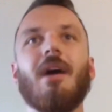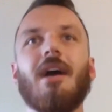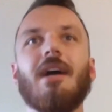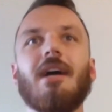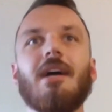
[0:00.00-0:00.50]

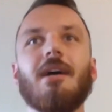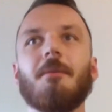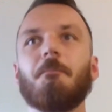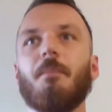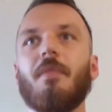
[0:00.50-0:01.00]
uh,
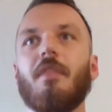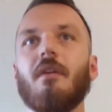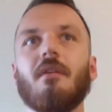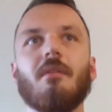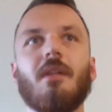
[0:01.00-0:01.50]

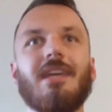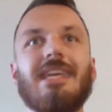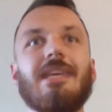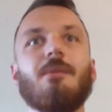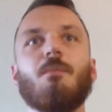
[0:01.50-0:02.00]
the like
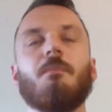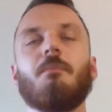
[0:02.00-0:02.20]
key